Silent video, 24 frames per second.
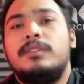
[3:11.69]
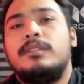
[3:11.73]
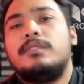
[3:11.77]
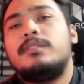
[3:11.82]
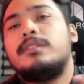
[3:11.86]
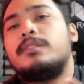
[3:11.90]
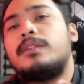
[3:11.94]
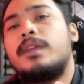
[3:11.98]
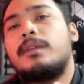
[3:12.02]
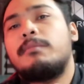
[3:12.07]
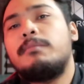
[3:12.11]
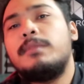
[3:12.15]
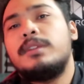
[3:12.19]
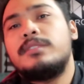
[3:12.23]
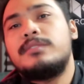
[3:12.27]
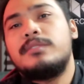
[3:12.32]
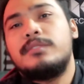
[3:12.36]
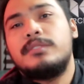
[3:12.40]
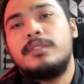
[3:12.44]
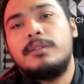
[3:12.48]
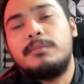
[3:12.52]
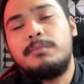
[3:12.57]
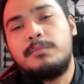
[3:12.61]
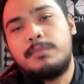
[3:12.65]
direct
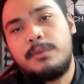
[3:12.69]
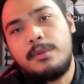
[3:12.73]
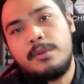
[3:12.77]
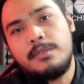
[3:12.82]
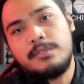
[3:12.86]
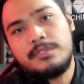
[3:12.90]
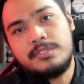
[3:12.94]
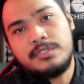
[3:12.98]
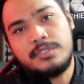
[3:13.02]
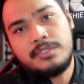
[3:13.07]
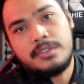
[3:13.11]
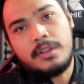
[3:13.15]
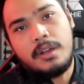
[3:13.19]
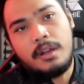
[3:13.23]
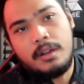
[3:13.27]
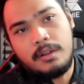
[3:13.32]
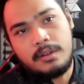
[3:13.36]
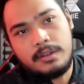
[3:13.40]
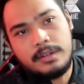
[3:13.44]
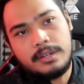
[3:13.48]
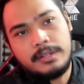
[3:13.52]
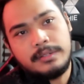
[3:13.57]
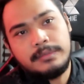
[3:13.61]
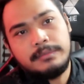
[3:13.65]
method approach
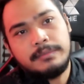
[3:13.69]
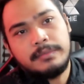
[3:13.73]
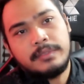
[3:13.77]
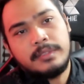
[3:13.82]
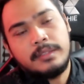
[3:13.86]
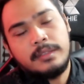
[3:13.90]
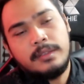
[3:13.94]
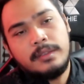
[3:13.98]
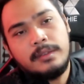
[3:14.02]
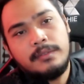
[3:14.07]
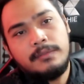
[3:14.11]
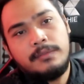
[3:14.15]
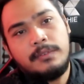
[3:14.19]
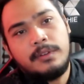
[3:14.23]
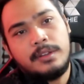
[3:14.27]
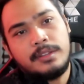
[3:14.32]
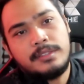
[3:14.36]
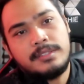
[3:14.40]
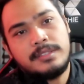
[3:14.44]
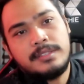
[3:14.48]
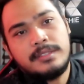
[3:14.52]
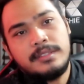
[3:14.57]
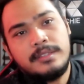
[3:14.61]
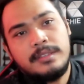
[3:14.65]
are:
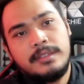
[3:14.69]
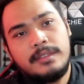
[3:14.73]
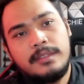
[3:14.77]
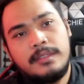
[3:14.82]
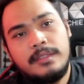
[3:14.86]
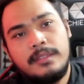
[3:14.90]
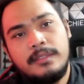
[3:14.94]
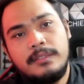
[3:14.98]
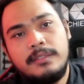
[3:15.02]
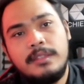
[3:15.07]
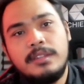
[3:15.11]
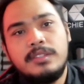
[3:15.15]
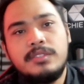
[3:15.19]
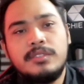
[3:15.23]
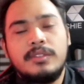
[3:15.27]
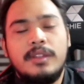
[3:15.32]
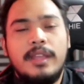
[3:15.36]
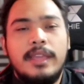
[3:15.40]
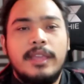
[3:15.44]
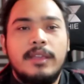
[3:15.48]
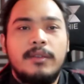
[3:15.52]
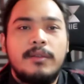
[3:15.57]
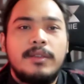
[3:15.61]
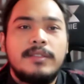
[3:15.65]
first, teach
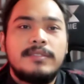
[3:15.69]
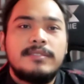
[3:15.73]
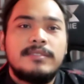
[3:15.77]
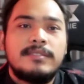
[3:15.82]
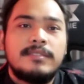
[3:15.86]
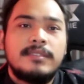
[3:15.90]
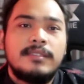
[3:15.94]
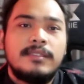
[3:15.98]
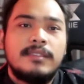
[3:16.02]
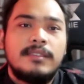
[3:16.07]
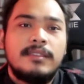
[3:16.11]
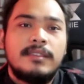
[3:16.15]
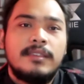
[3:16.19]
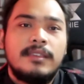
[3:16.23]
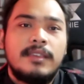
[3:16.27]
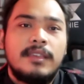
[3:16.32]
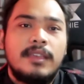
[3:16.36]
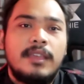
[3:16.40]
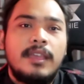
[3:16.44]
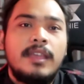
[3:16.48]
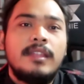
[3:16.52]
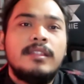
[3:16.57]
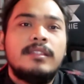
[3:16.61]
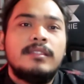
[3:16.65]
language
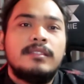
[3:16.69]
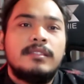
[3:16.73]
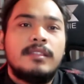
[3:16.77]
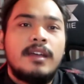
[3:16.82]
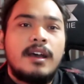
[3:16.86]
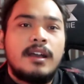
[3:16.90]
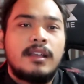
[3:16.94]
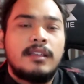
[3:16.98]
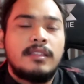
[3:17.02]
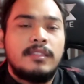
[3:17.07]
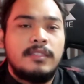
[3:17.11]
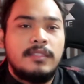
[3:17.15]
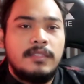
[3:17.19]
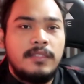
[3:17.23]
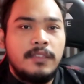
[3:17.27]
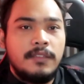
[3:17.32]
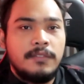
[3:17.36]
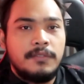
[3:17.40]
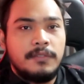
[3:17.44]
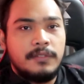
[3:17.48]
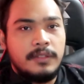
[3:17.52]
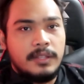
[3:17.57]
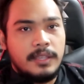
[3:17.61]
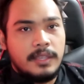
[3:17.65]

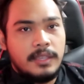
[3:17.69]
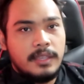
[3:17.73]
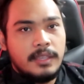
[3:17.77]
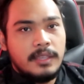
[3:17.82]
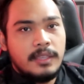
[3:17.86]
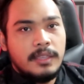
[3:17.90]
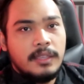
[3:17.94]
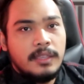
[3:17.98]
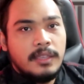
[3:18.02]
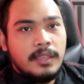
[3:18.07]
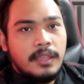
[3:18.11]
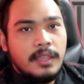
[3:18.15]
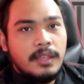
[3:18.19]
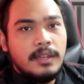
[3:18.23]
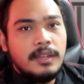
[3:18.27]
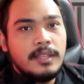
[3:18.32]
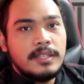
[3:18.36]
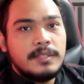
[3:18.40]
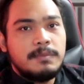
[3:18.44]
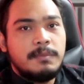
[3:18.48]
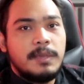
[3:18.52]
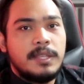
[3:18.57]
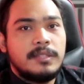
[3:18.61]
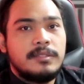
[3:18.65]
inductively. In
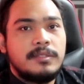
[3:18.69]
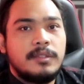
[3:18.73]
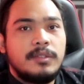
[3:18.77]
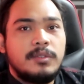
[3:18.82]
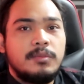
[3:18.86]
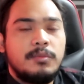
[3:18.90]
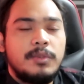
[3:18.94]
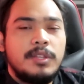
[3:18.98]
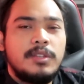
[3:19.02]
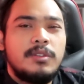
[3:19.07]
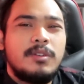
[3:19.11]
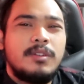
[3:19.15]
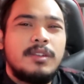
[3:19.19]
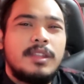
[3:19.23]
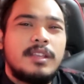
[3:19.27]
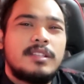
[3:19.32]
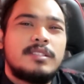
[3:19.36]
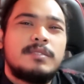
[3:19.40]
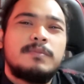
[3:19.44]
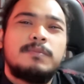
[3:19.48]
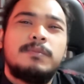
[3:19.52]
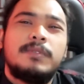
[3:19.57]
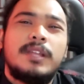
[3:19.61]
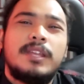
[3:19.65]
this method, we don't
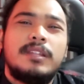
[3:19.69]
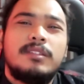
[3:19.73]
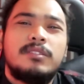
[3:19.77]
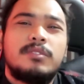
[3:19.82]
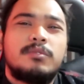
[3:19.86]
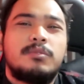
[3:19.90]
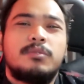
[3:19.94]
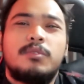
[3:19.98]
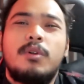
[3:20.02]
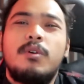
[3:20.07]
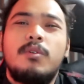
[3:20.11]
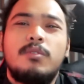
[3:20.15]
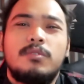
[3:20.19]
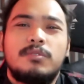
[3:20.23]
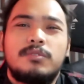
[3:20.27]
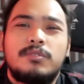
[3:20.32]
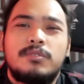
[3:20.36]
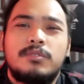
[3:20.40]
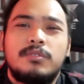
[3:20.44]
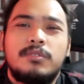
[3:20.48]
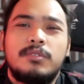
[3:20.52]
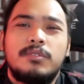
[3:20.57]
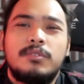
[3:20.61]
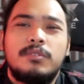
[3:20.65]
explain the
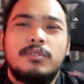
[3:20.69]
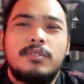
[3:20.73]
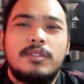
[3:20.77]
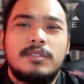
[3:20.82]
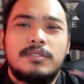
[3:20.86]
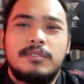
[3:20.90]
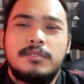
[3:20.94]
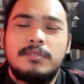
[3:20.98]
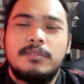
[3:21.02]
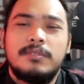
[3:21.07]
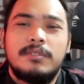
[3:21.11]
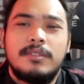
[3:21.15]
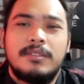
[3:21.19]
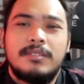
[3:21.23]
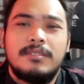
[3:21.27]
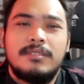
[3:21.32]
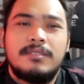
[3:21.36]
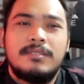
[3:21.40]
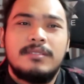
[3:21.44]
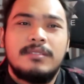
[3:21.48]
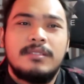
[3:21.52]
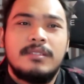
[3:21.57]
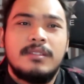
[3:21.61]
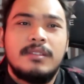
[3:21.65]
rules to the
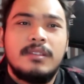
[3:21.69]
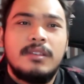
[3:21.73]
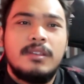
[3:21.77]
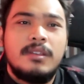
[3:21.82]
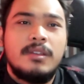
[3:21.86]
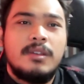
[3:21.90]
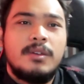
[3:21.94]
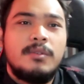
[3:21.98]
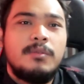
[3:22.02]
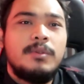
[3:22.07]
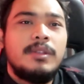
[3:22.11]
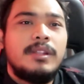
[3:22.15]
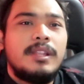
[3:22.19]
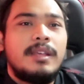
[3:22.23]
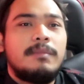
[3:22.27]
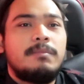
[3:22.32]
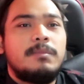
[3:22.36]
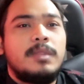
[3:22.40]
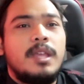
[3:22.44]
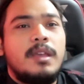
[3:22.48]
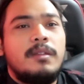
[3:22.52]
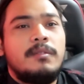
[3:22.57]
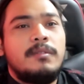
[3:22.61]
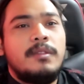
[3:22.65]
students. We
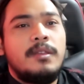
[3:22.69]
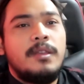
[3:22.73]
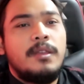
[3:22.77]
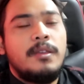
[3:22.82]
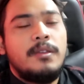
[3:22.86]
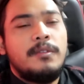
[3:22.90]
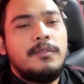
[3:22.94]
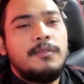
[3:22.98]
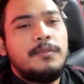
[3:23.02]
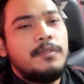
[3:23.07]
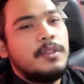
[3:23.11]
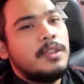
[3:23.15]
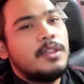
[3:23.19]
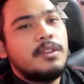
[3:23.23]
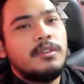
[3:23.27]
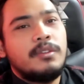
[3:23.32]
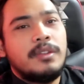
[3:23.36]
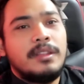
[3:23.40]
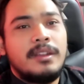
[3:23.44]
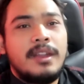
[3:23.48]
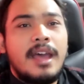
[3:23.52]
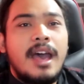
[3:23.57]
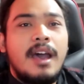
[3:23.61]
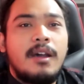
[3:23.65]
let them
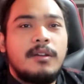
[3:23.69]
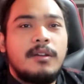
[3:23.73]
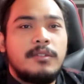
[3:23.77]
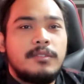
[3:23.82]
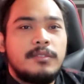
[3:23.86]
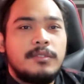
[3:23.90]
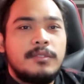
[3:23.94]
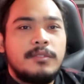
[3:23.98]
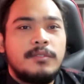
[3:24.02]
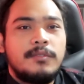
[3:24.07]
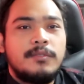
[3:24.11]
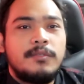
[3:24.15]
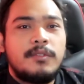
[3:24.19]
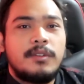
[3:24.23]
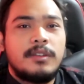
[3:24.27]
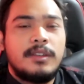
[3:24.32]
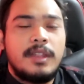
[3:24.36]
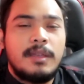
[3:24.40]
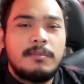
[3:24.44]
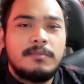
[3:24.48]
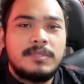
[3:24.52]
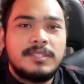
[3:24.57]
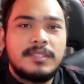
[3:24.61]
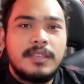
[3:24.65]
figure it out for
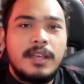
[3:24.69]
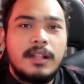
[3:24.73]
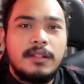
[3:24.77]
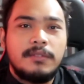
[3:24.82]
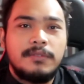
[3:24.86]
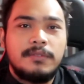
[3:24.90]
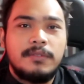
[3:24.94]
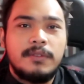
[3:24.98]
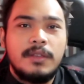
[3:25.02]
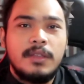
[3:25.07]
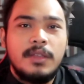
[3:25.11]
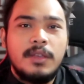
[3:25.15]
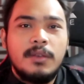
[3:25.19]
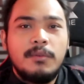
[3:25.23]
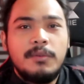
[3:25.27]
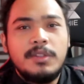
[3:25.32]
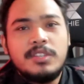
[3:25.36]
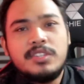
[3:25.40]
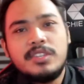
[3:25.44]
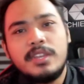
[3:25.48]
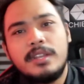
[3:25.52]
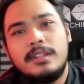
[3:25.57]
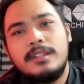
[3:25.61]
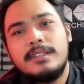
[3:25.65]
themselves.
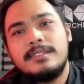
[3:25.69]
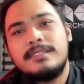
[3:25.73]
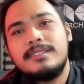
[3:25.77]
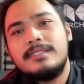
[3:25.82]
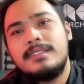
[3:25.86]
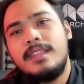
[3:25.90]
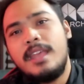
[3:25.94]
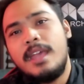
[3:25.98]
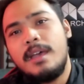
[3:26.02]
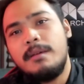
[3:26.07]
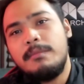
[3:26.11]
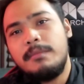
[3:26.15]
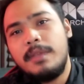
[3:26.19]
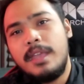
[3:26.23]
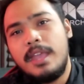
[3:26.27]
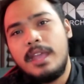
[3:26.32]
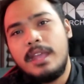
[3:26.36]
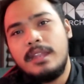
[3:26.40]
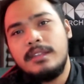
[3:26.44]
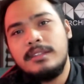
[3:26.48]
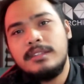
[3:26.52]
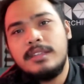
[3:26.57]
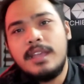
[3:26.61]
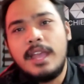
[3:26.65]
We challenge them
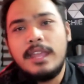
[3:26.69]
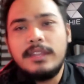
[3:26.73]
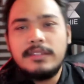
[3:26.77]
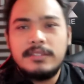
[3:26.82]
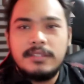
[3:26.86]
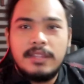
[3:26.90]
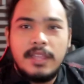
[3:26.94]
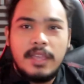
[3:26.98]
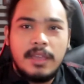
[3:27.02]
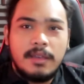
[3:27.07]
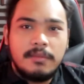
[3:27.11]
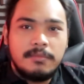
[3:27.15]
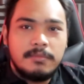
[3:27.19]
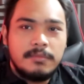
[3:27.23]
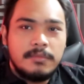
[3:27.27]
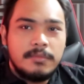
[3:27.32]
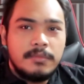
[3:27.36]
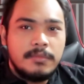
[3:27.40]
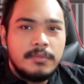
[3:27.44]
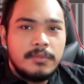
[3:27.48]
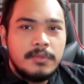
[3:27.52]
and guide them